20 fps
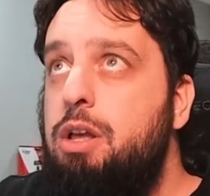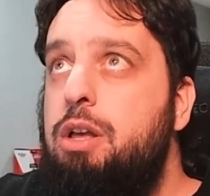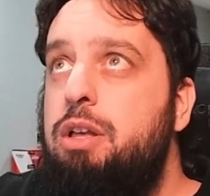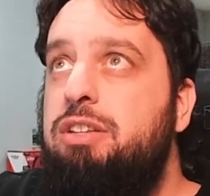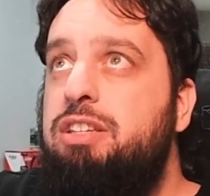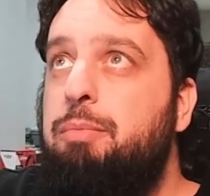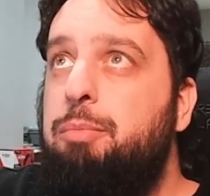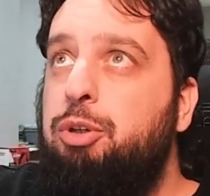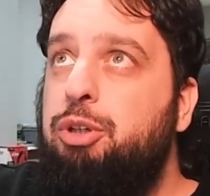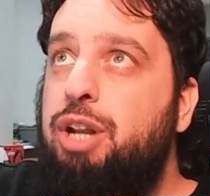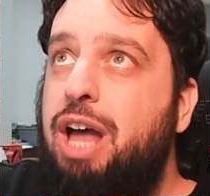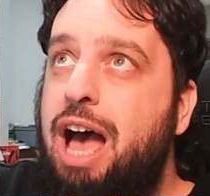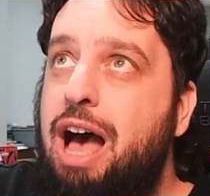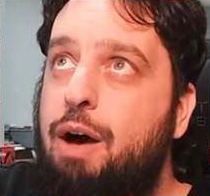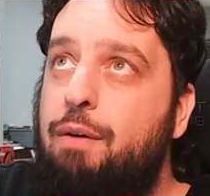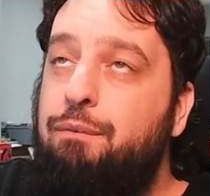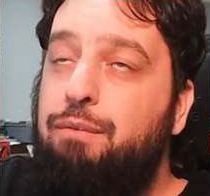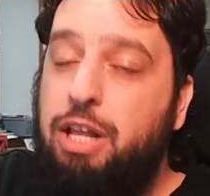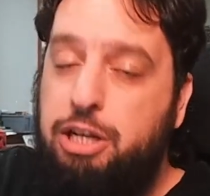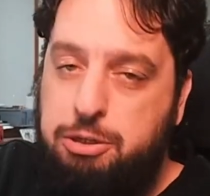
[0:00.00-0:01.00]
similar to
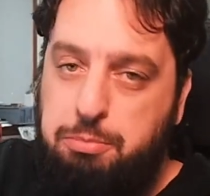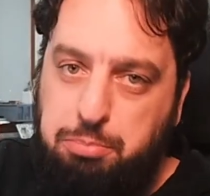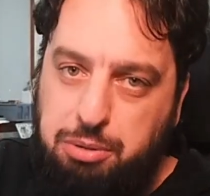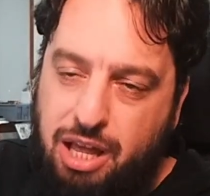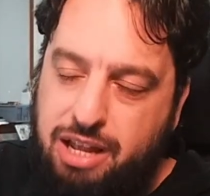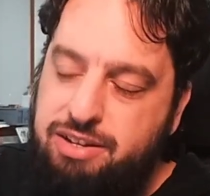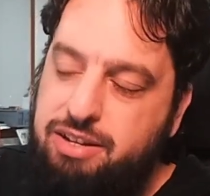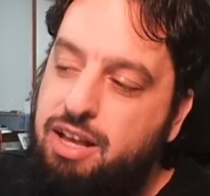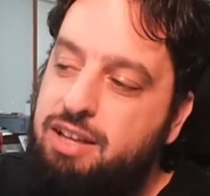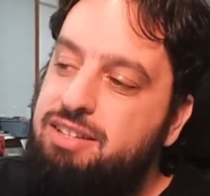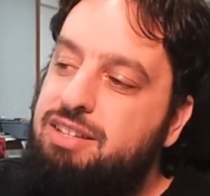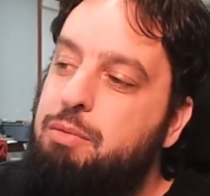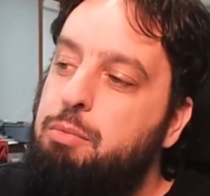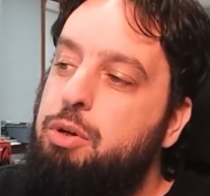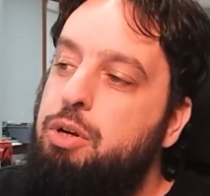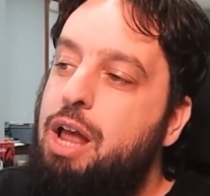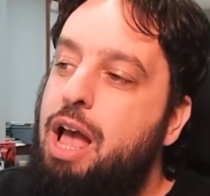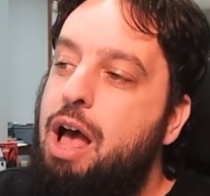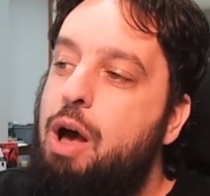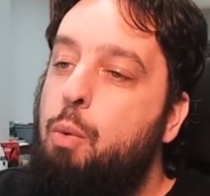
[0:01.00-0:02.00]
how Flesh and Blood does, similar
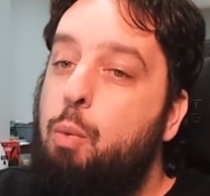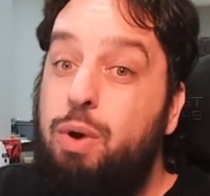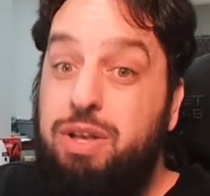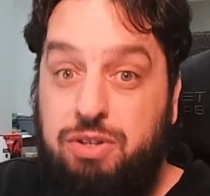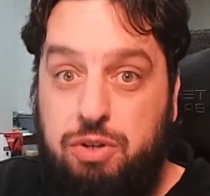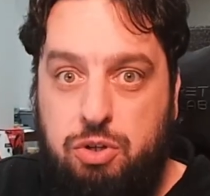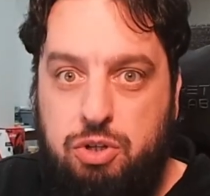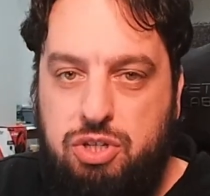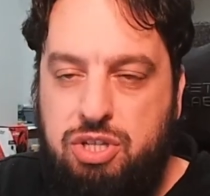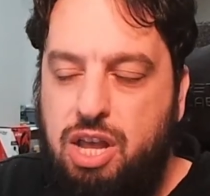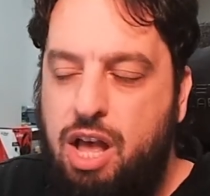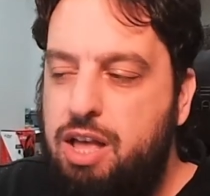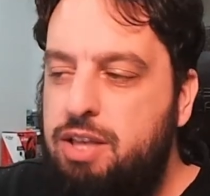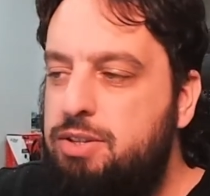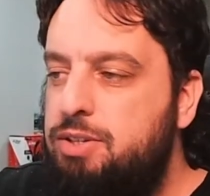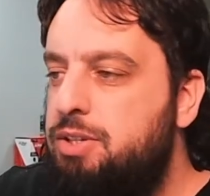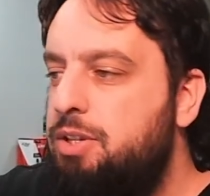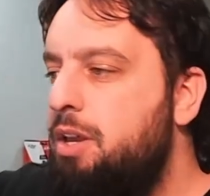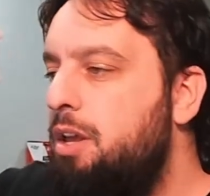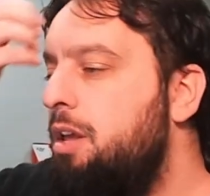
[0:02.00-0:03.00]
to how Wizards
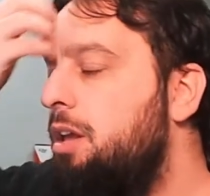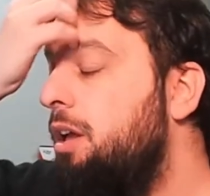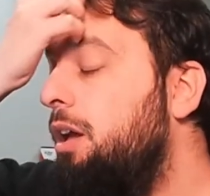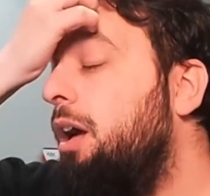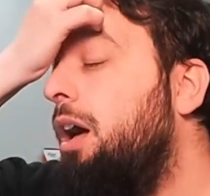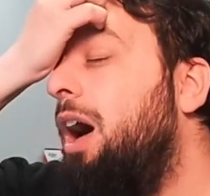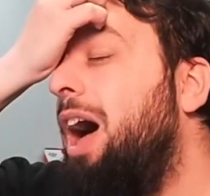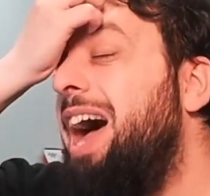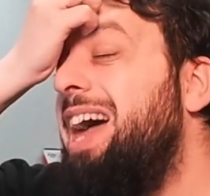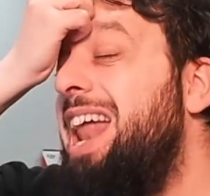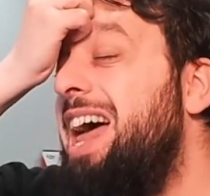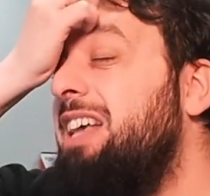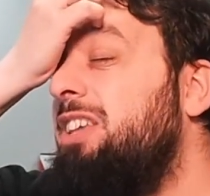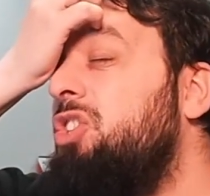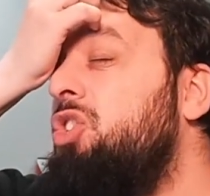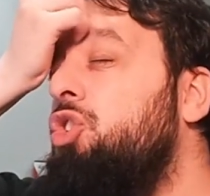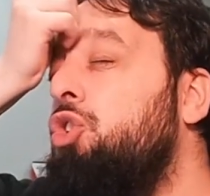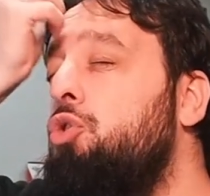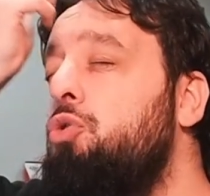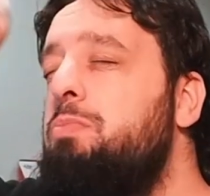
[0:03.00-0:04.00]
does. And I
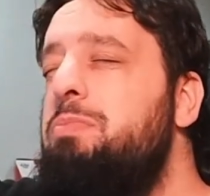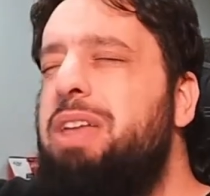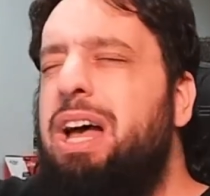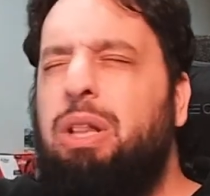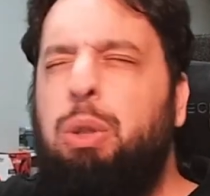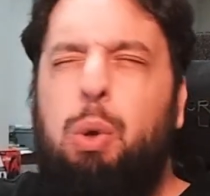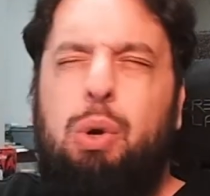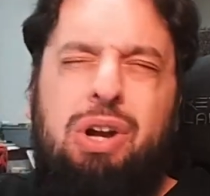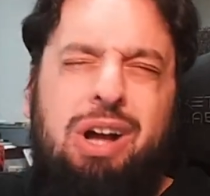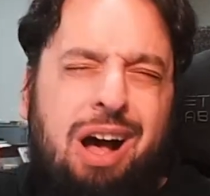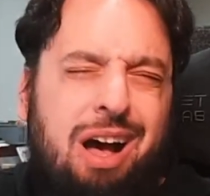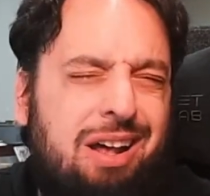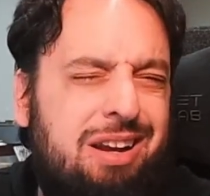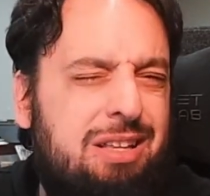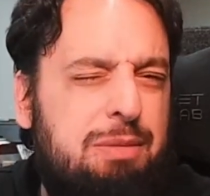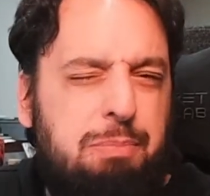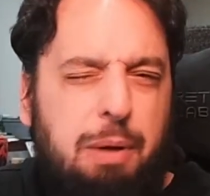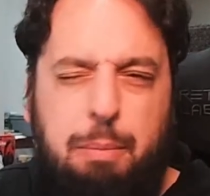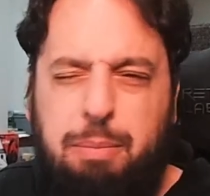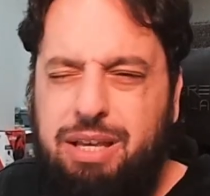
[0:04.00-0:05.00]
assume that Lorcana
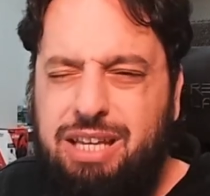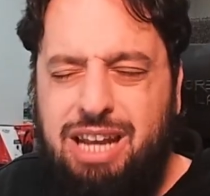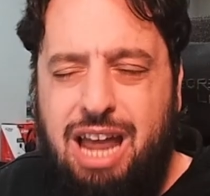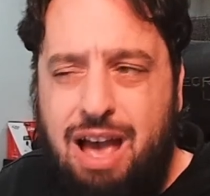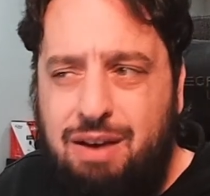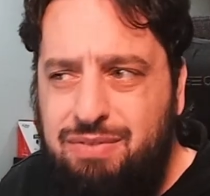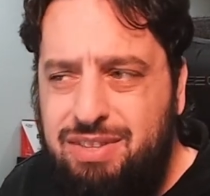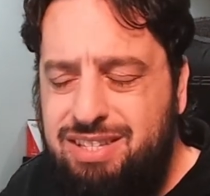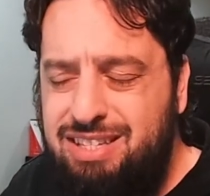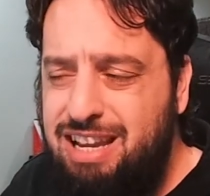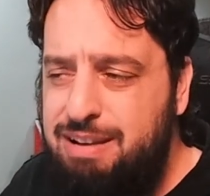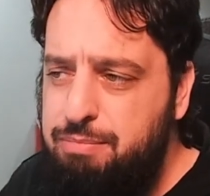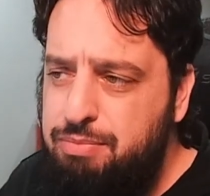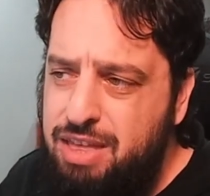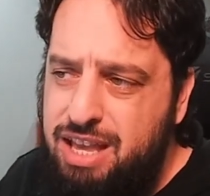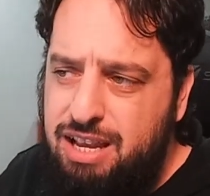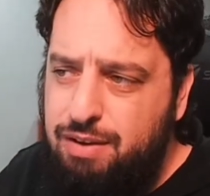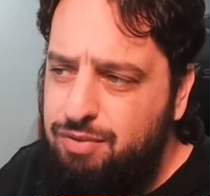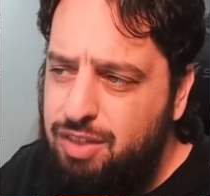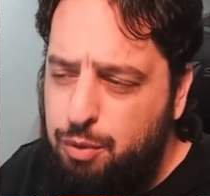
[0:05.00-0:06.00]
is probably going to have the same
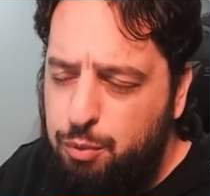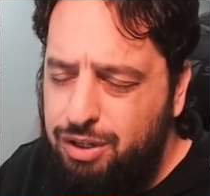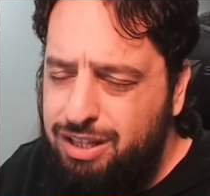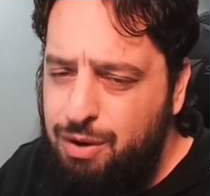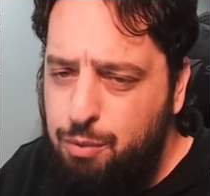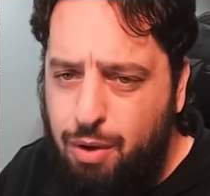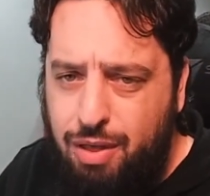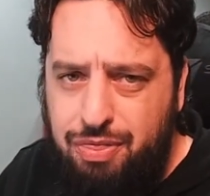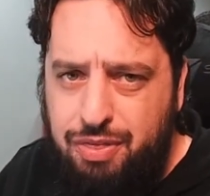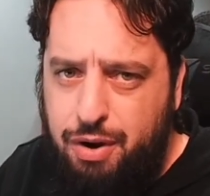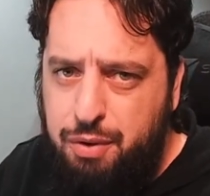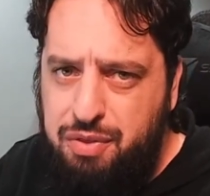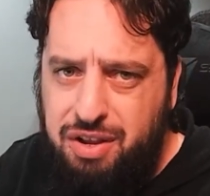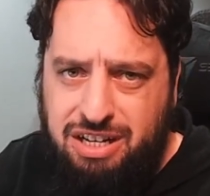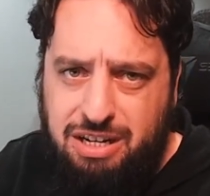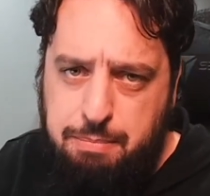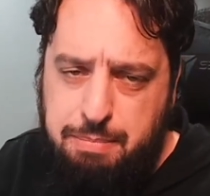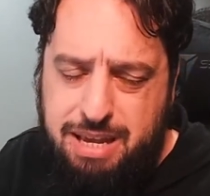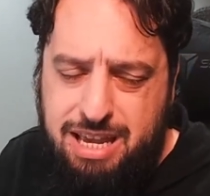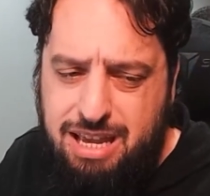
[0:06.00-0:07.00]
thing if they really want their thing
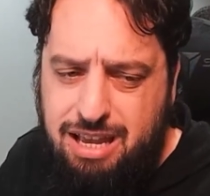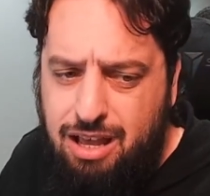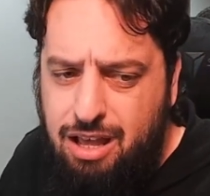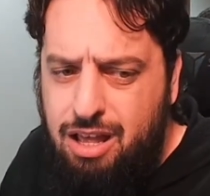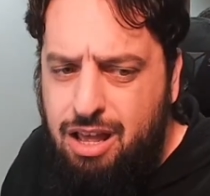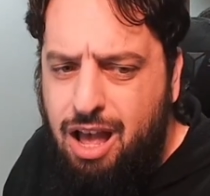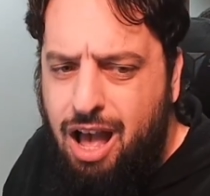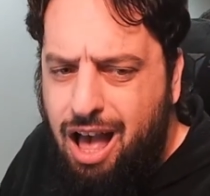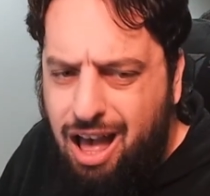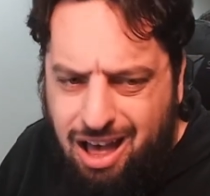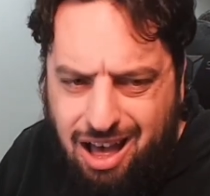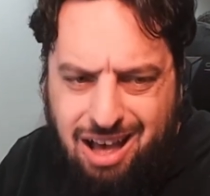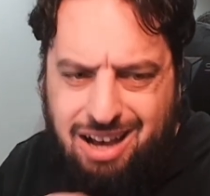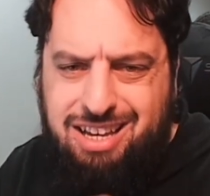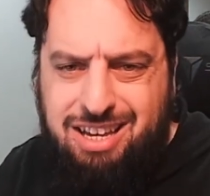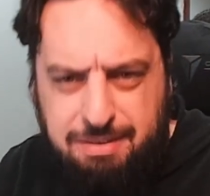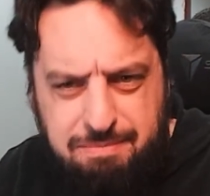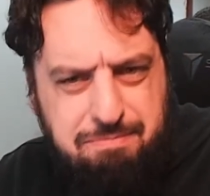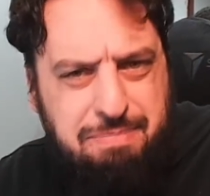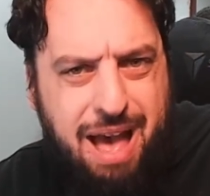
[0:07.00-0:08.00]
to be a
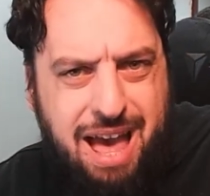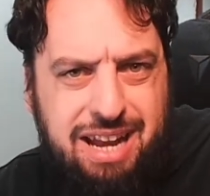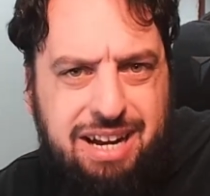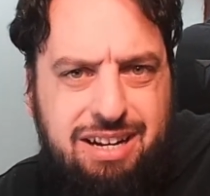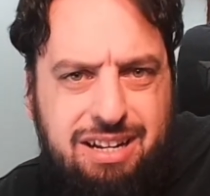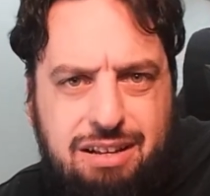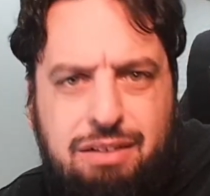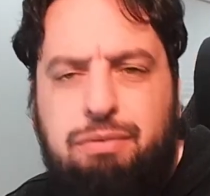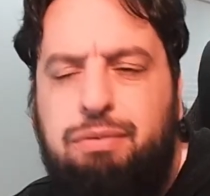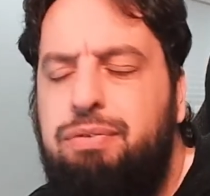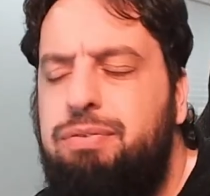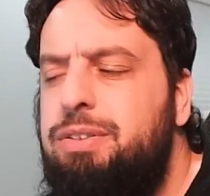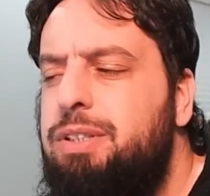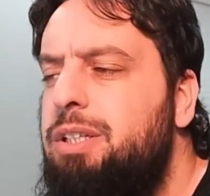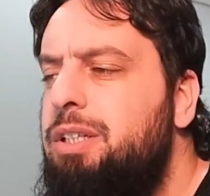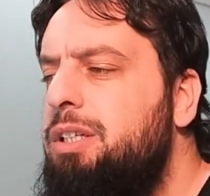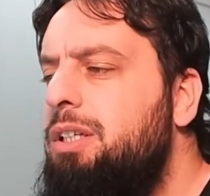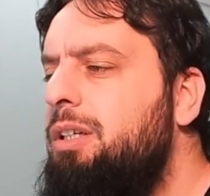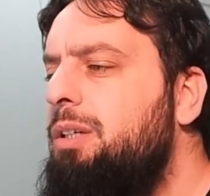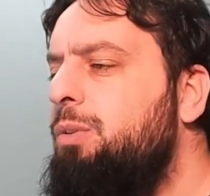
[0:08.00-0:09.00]
competitive
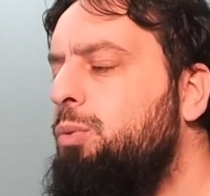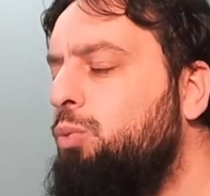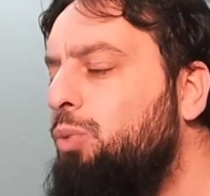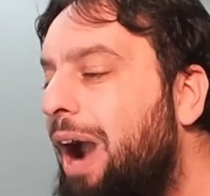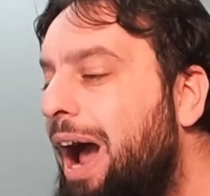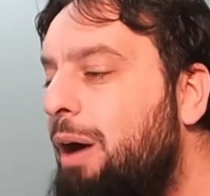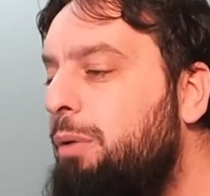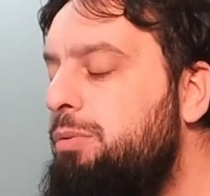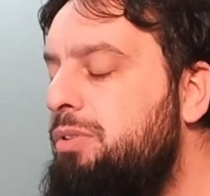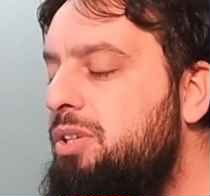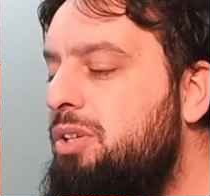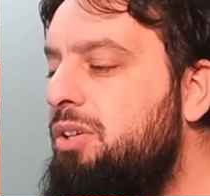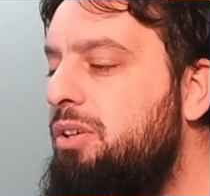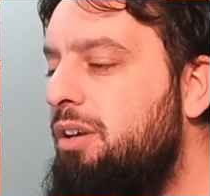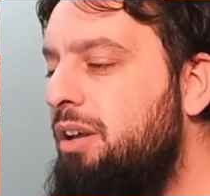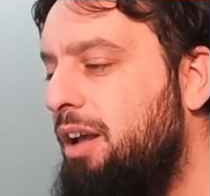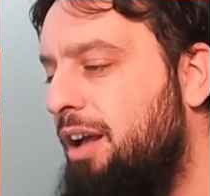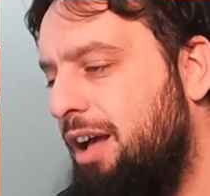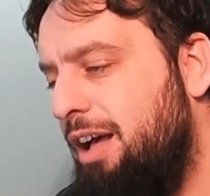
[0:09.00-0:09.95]
route.